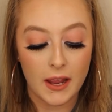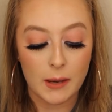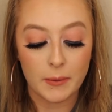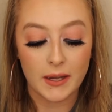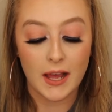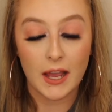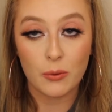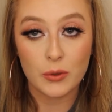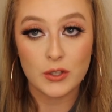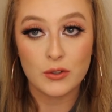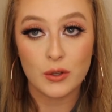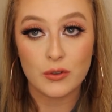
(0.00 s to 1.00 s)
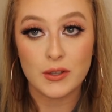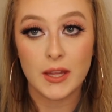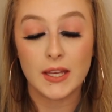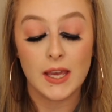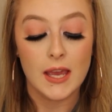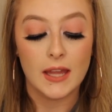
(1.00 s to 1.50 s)
I mean, I was so
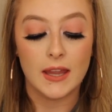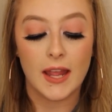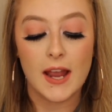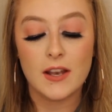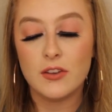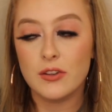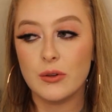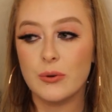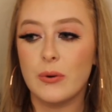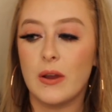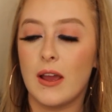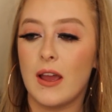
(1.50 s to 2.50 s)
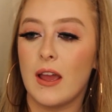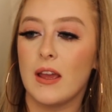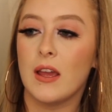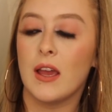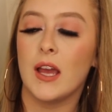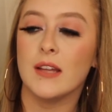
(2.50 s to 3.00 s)
sick. They had to do
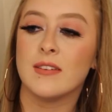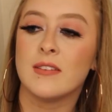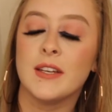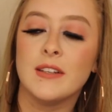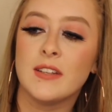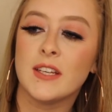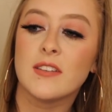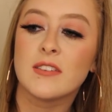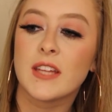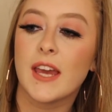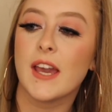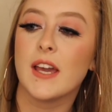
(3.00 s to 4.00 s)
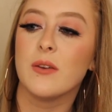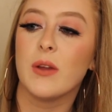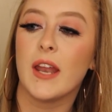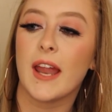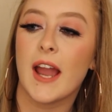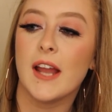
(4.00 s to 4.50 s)
a CT scan
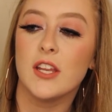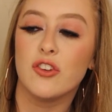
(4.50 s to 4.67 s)
and I had to